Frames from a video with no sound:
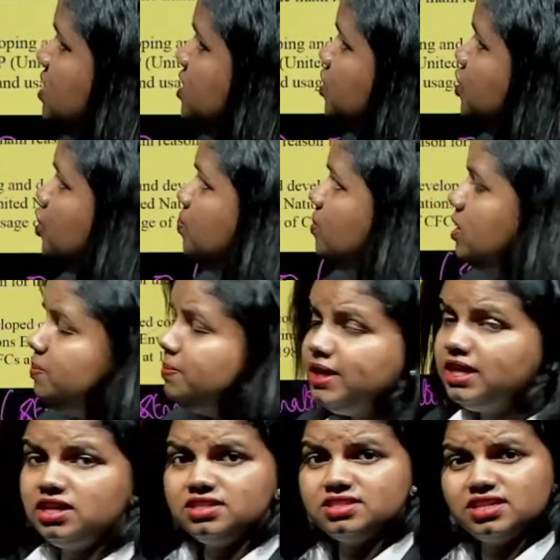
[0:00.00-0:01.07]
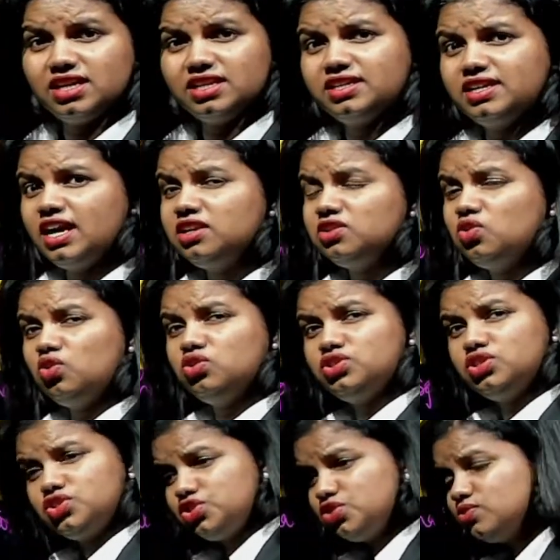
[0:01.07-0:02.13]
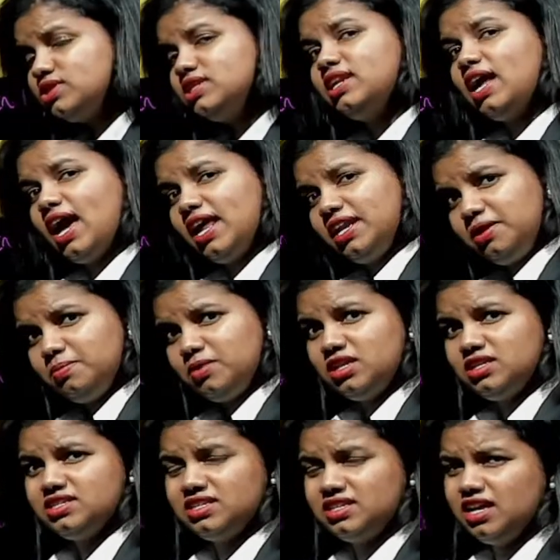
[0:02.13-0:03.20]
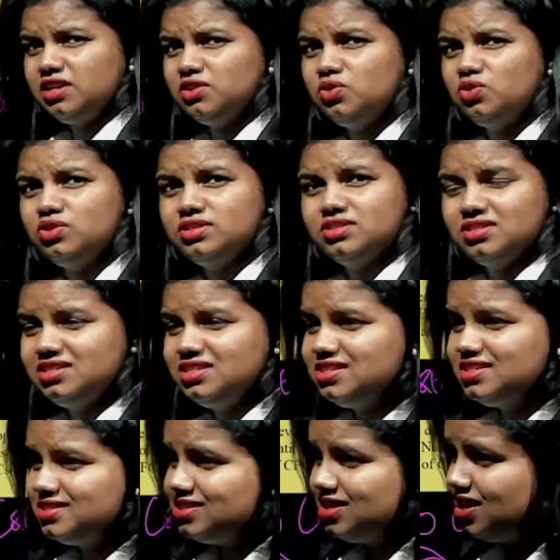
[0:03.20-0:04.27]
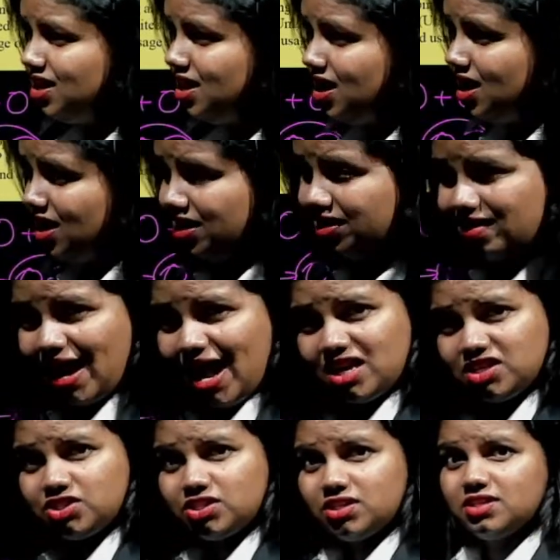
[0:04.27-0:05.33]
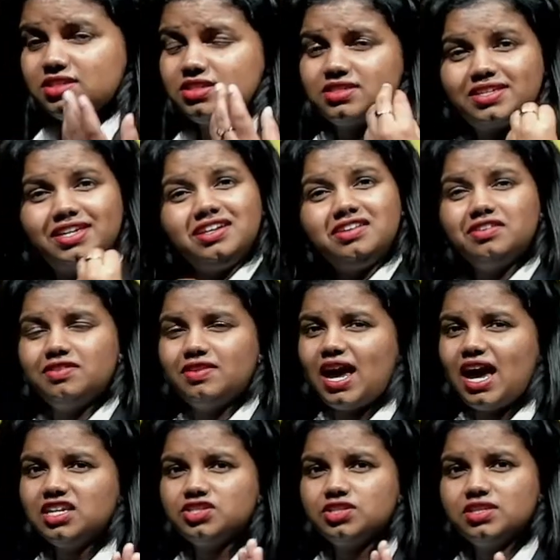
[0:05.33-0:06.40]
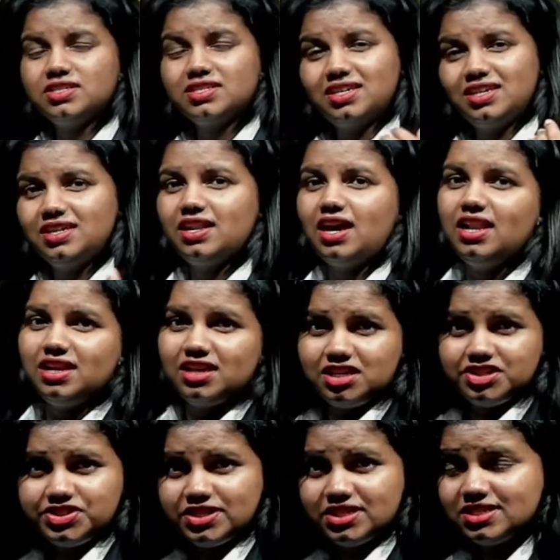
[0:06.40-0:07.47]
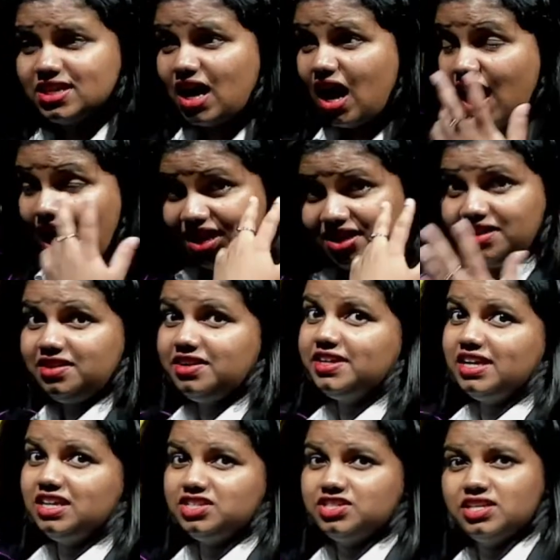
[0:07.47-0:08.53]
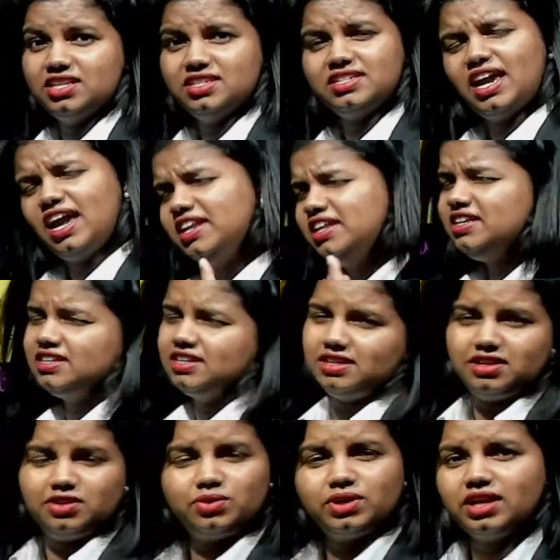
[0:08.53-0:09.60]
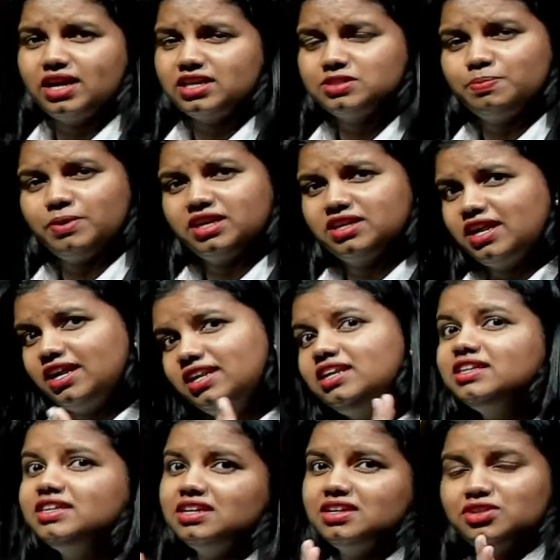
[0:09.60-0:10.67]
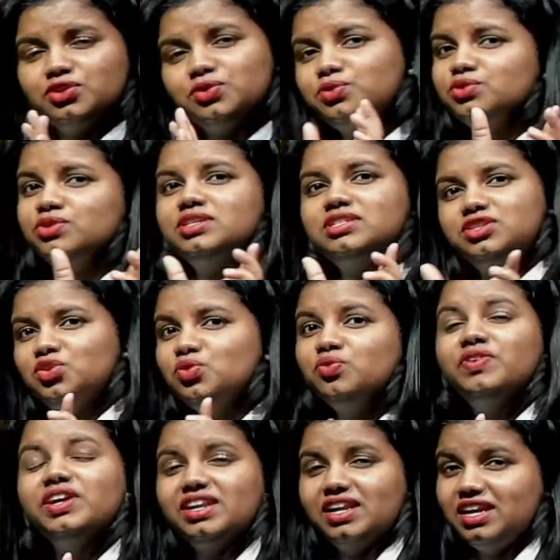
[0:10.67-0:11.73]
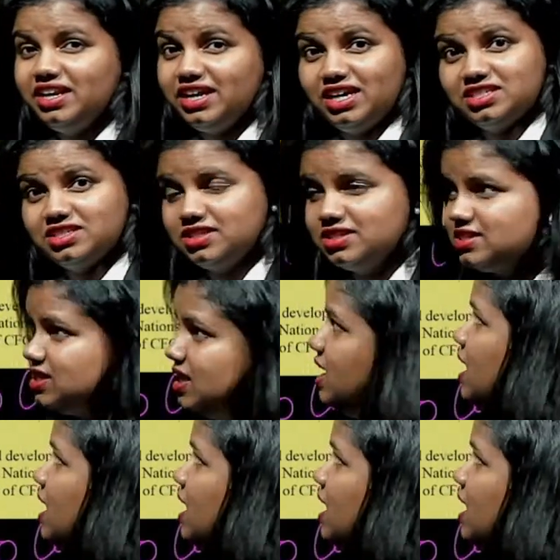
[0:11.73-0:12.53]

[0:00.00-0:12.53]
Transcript: in human beings, it can cause issues in animals, it can cause this rashes, skin allergies, eye irritations, anything. You can expect anything due to this UV radiations.